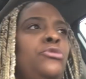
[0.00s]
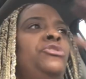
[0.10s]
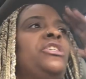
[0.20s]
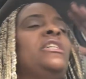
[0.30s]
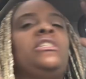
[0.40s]

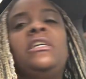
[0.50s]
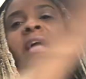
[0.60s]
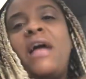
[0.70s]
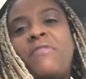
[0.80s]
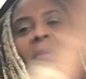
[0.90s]
You shouldn't have
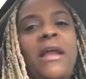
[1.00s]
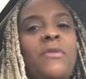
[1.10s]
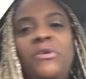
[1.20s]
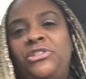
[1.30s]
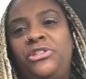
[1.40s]
took
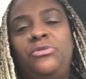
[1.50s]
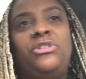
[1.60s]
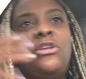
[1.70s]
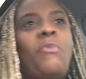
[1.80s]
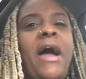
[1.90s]
everybody with you
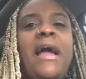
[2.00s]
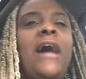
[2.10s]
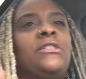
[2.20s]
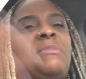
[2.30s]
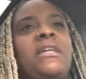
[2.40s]
to the White
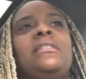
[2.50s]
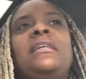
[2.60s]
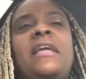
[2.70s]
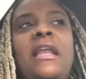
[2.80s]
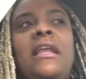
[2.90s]
House, because
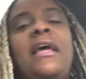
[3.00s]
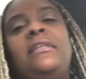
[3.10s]
at the end of